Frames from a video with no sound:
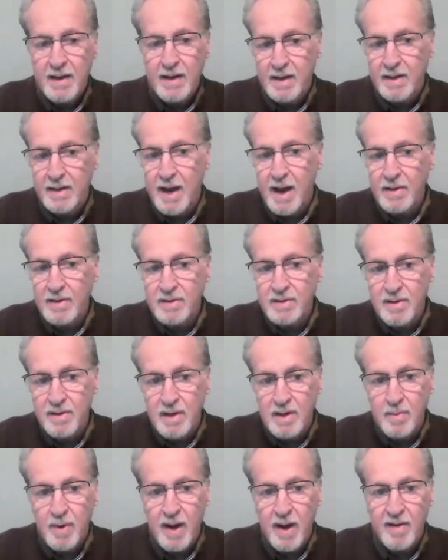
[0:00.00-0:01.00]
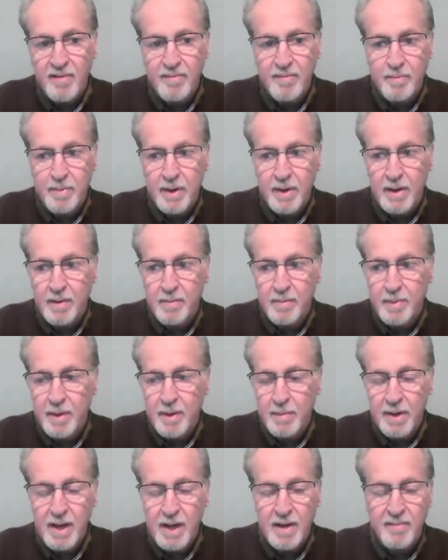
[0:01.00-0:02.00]
And then downstream, we have uh,
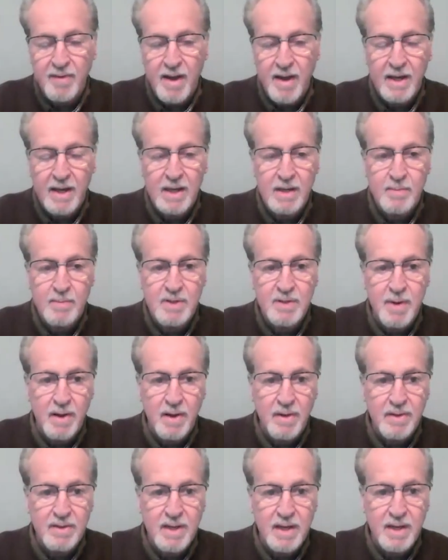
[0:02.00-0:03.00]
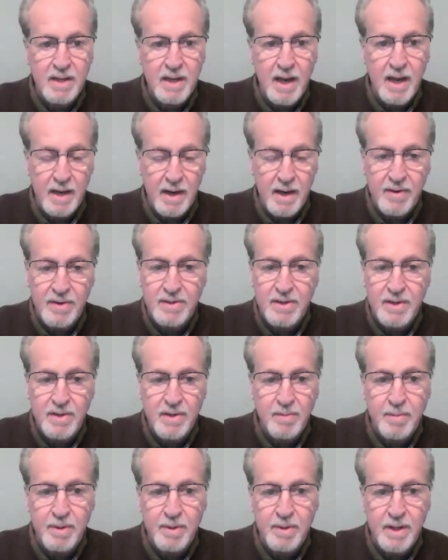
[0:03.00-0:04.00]
people like Vacuumschmelze and, and others that
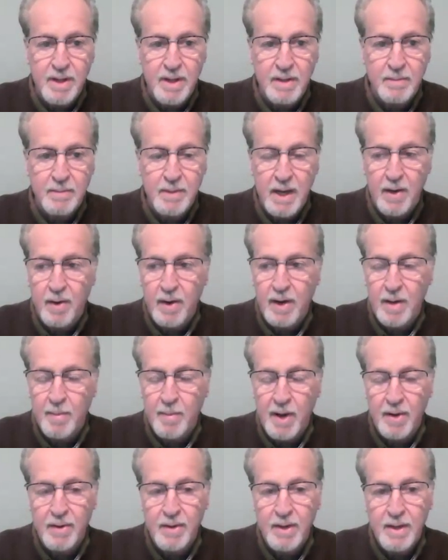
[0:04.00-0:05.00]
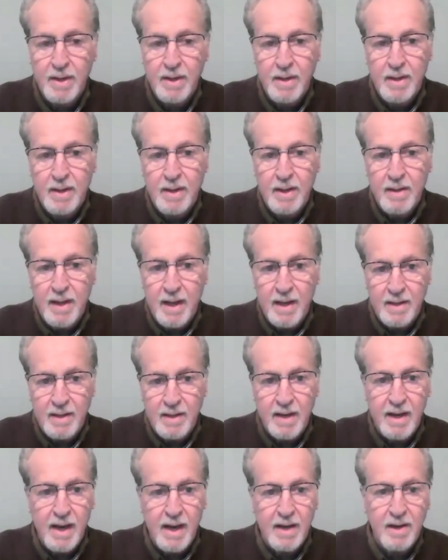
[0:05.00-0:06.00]
you'll be uh, hearing about
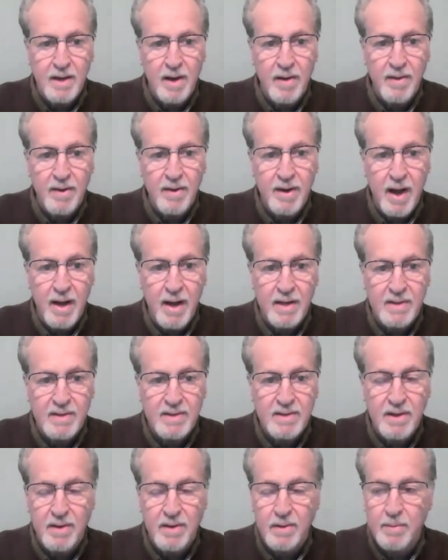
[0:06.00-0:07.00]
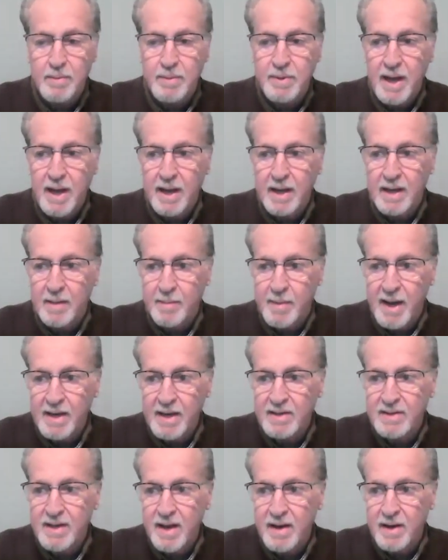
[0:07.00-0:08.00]
that connect all the dots. So yeah,
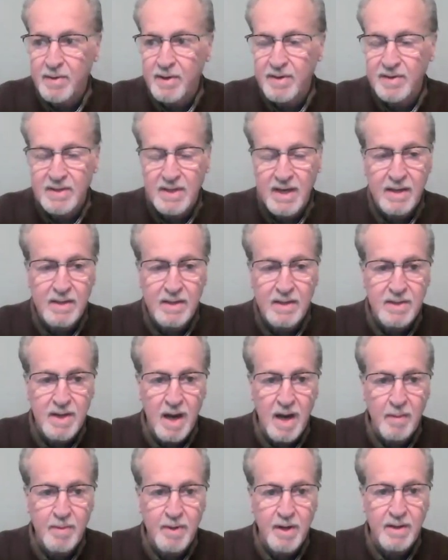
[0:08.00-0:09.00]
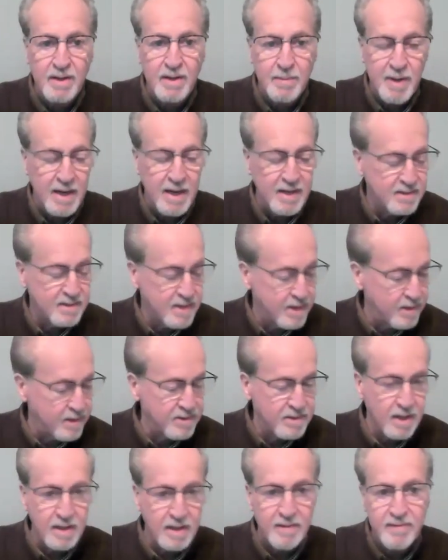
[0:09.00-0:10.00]
Command Center is get the job done. Command Center
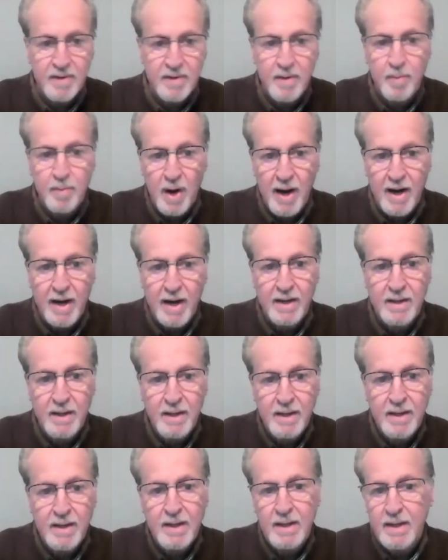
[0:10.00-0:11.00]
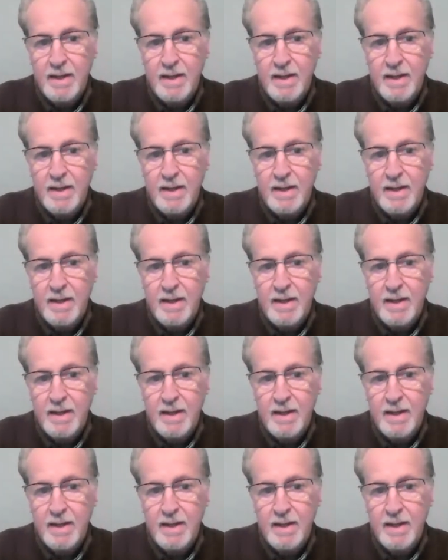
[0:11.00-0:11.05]
is deliver a product